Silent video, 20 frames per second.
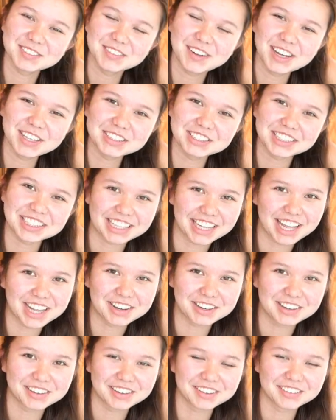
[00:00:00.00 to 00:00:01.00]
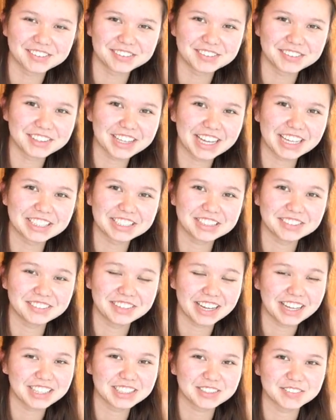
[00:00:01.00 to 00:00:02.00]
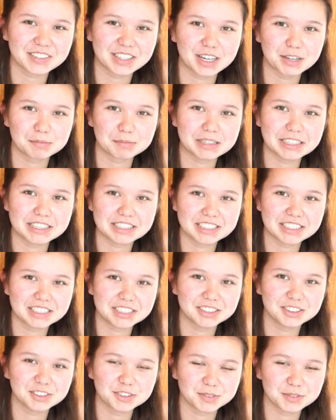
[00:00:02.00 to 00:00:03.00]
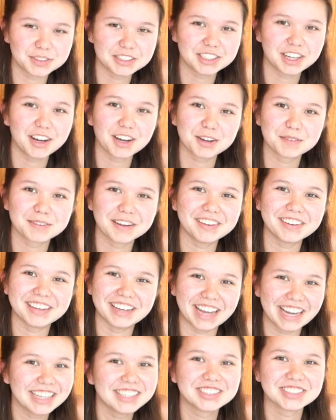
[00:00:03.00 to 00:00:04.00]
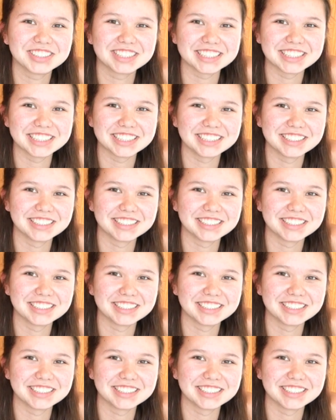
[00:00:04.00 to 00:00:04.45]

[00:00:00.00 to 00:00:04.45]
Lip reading: watching, and we'll catch you next week on PT News when we talk about nitrogen.